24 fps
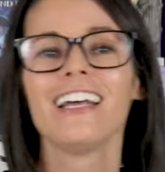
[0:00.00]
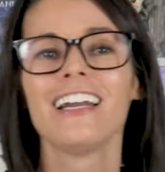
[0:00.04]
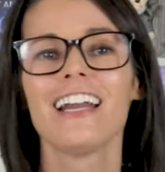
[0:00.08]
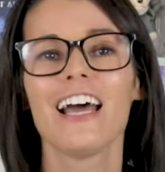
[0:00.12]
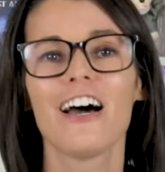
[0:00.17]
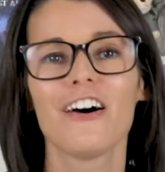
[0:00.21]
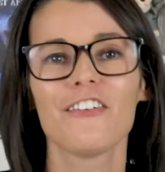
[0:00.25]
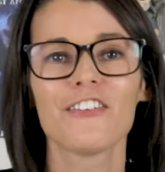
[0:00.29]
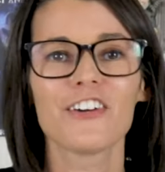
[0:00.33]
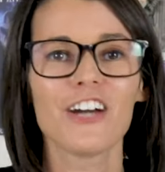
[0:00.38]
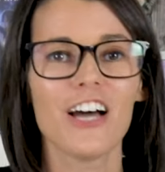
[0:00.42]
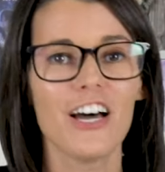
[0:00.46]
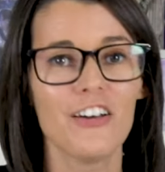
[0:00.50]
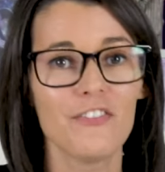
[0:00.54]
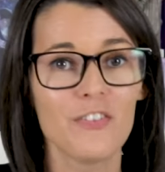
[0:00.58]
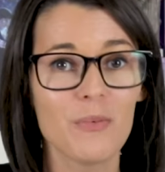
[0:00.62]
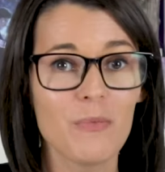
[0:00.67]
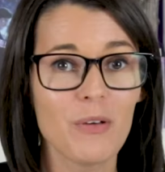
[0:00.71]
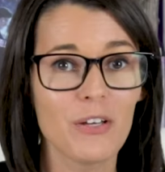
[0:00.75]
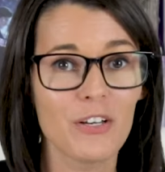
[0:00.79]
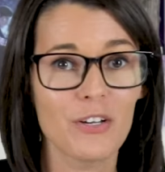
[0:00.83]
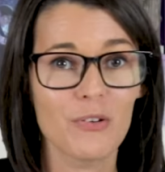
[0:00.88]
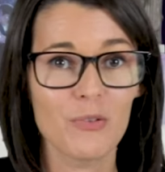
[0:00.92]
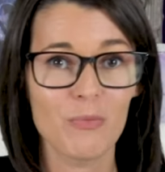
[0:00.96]
Now, if you're
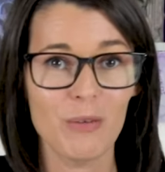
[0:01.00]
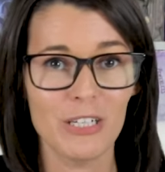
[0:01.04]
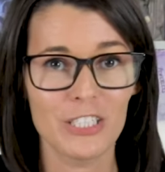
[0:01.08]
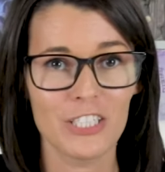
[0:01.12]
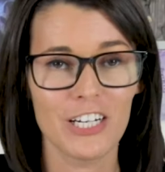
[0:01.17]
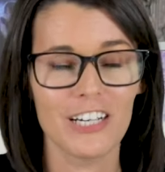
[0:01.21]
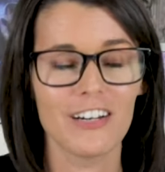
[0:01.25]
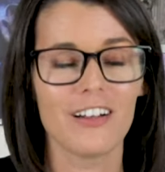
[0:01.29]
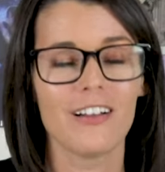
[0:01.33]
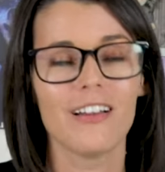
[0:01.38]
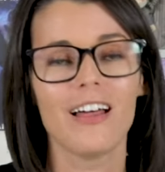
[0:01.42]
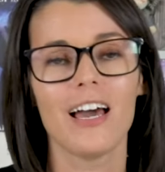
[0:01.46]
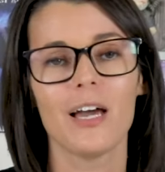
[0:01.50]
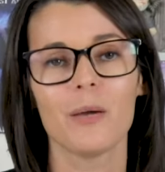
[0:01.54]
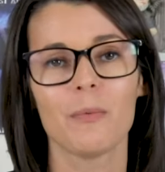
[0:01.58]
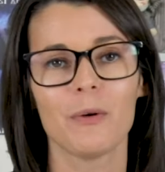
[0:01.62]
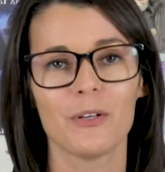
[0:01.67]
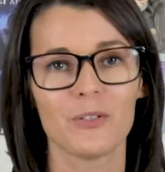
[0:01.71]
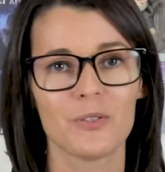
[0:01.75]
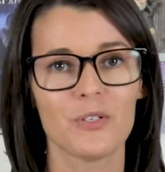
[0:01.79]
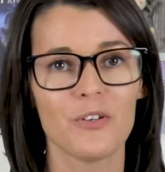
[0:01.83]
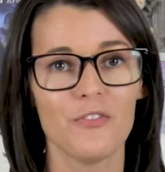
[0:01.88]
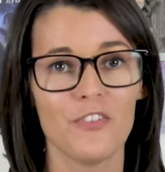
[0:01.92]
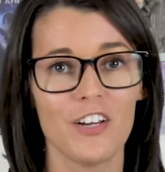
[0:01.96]
unfamiliar with my channel, I
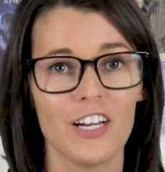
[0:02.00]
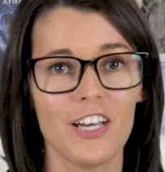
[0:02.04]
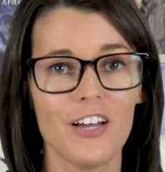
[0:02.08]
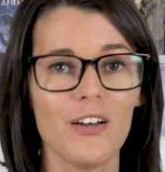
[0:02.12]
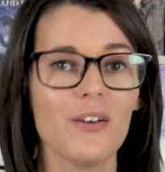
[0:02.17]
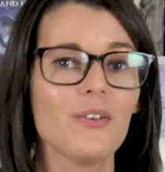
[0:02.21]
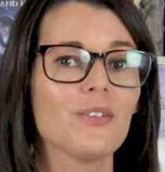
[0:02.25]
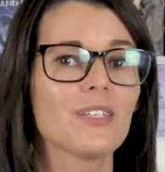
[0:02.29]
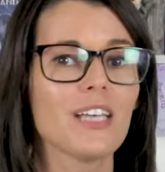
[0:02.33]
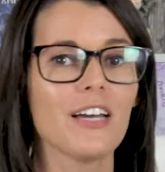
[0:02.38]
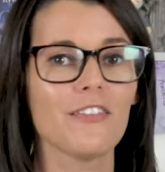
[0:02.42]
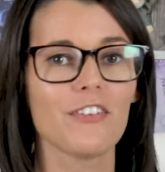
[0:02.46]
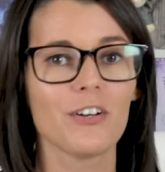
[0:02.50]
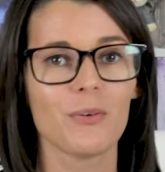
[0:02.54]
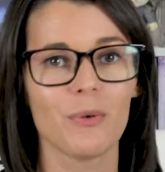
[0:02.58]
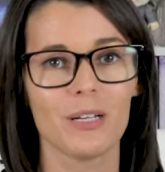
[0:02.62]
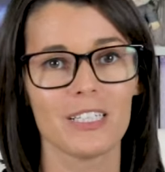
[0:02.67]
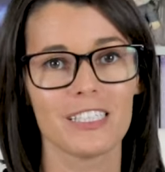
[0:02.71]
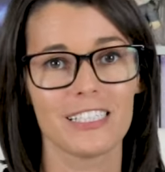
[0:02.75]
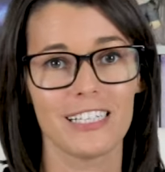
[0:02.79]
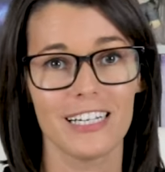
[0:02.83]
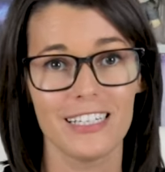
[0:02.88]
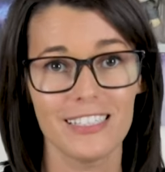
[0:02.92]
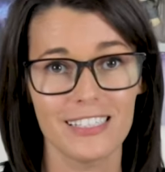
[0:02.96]
post new videos every
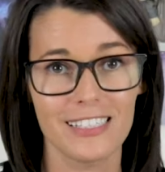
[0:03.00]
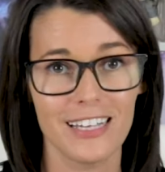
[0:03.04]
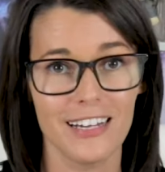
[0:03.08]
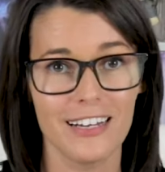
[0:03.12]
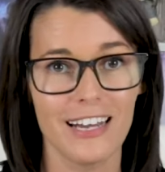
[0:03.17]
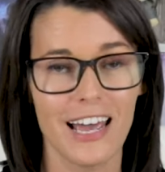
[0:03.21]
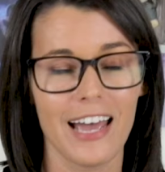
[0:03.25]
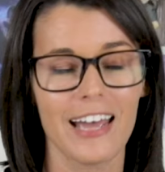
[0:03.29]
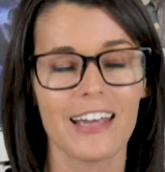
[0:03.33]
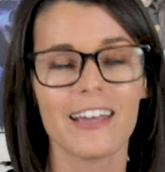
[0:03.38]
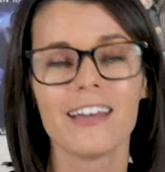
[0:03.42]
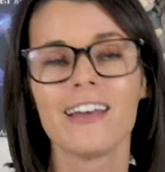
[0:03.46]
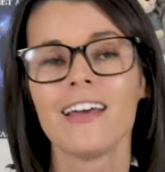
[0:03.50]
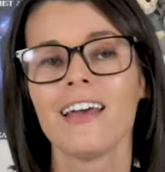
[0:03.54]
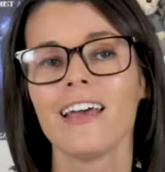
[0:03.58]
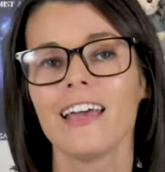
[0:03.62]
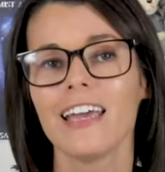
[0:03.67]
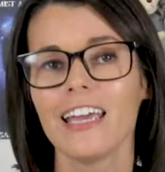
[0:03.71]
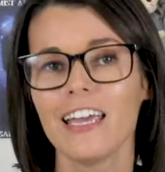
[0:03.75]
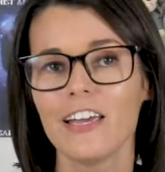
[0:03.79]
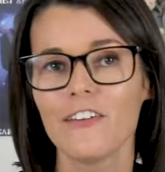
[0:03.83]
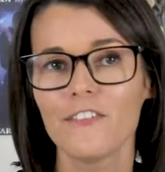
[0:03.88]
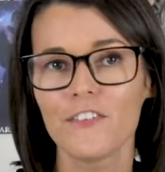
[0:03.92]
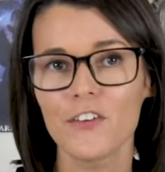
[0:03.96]
Wednesday and Sunday.
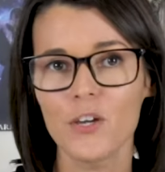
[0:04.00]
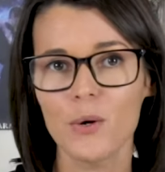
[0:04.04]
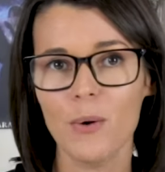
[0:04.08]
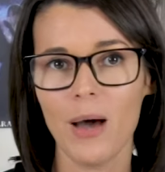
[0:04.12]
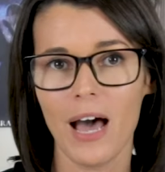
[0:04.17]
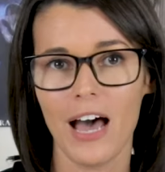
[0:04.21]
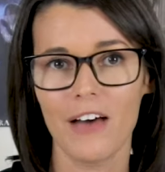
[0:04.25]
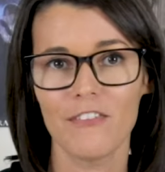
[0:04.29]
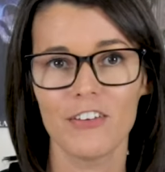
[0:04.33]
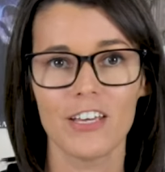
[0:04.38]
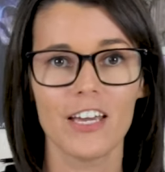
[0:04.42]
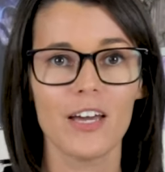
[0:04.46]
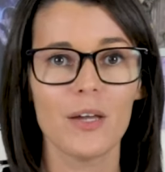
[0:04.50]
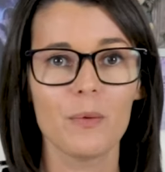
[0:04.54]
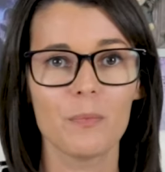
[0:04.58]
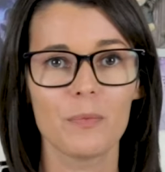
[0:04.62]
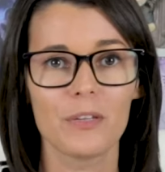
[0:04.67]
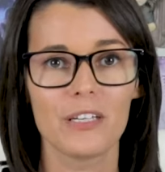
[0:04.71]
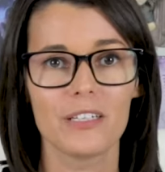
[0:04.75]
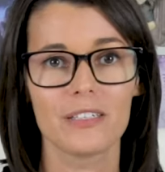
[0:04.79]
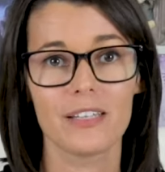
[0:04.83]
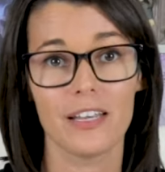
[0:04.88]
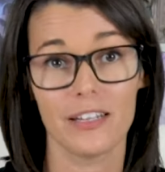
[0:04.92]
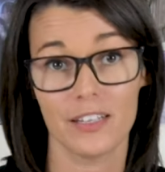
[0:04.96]
If you haven't yet,
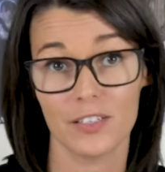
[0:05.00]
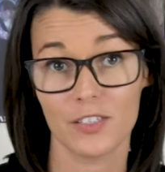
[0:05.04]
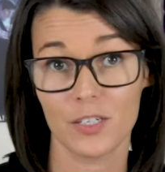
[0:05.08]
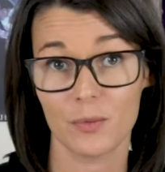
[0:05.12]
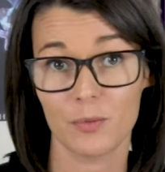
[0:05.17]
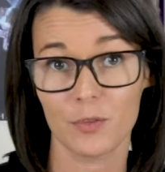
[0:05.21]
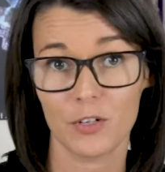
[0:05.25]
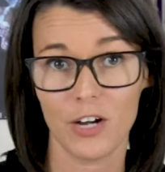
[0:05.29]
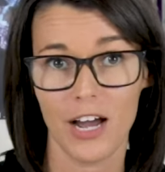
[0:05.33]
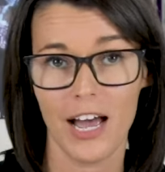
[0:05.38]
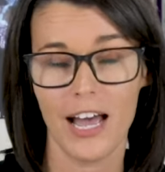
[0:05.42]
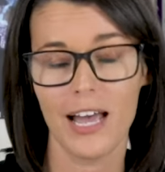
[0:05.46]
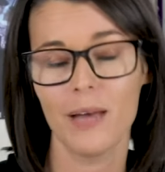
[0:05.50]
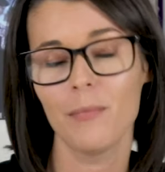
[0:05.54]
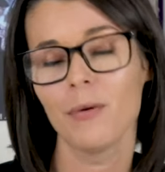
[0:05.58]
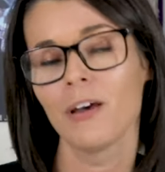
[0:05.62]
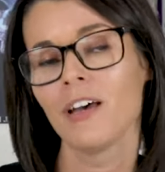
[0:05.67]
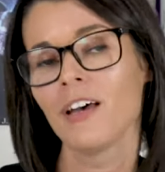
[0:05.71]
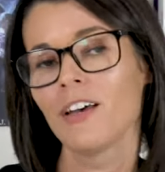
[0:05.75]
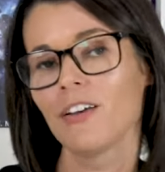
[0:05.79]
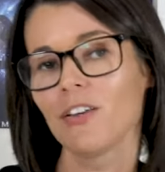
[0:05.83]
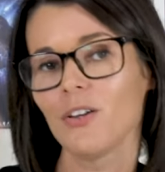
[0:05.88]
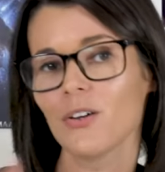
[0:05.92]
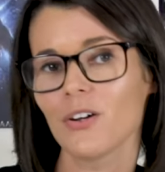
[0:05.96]
please like and subscribe.
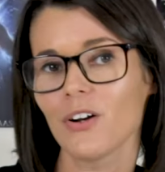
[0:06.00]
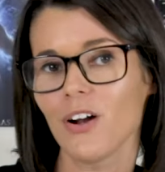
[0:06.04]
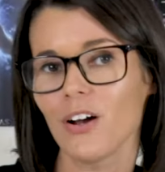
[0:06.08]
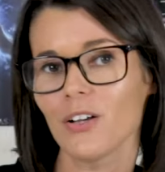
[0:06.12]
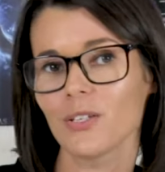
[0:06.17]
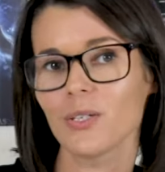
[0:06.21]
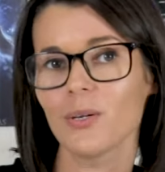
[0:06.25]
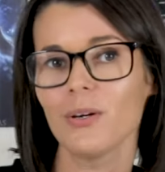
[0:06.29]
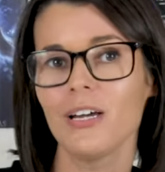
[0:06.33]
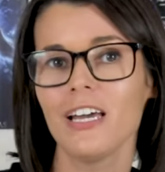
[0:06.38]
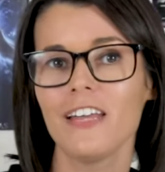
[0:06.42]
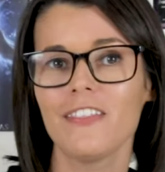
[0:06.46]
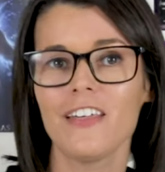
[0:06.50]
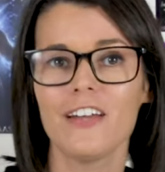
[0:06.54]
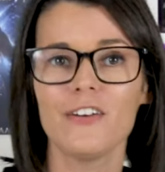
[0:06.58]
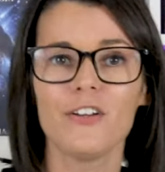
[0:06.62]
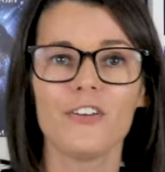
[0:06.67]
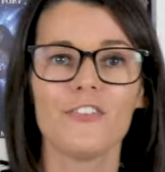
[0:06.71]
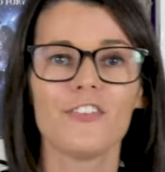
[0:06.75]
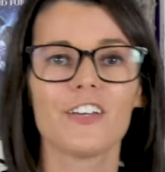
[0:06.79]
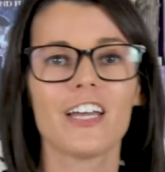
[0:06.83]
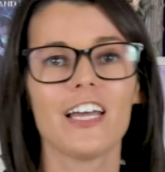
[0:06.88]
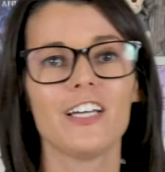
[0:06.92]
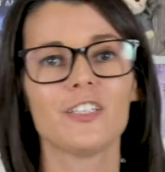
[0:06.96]
You can also hit that
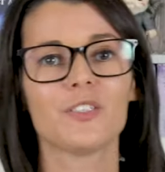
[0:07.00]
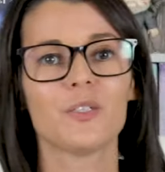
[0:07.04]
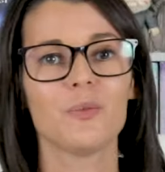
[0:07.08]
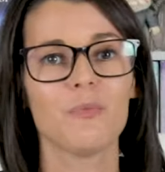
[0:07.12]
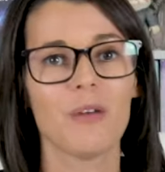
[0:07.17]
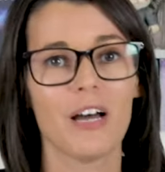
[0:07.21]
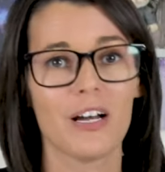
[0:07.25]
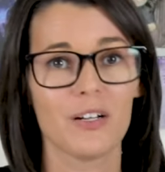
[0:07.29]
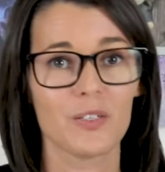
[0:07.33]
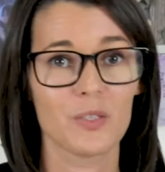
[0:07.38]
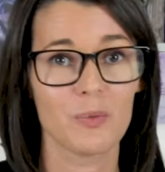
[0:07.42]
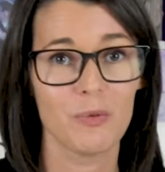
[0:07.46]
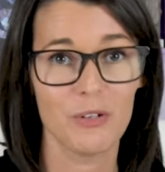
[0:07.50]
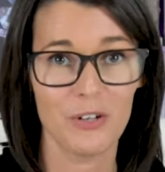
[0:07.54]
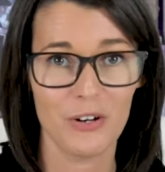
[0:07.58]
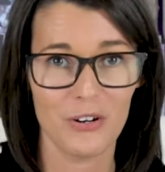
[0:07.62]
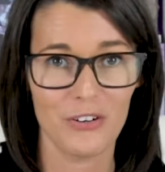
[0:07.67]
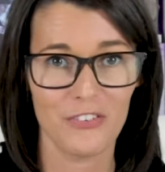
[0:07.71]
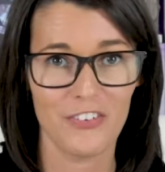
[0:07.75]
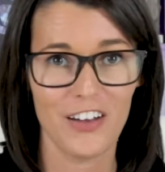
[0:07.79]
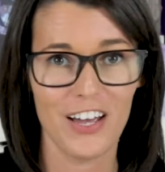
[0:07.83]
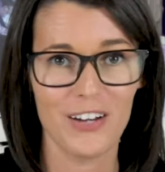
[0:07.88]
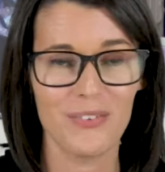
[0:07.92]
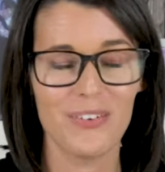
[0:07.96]
notification bell to be
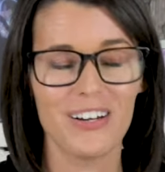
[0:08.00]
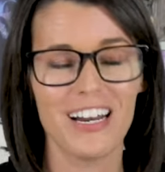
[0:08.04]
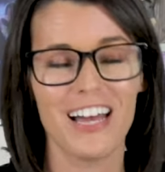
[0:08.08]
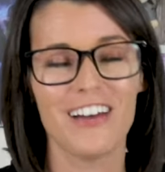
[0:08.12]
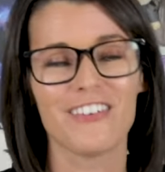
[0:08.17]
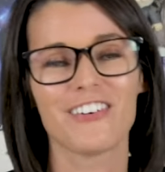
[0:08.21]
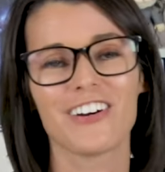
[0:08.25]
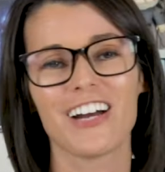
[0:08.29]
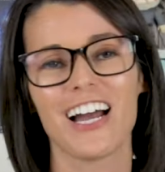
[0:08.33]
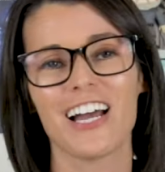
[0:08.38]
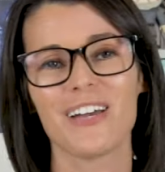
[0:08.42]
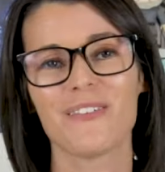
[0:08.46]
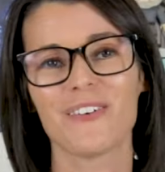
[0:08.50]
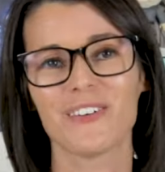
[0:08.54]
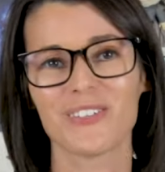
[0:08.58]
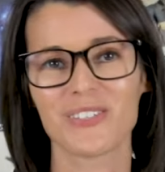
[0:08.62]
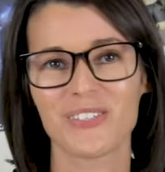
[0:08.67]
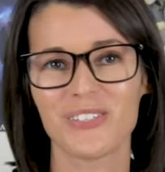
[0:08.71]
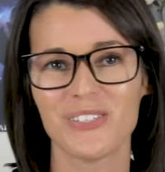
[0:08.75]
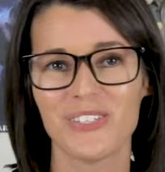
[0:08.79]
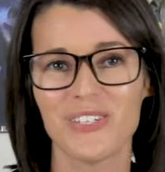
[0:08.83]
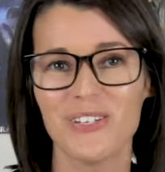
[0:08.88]
notified whenever I post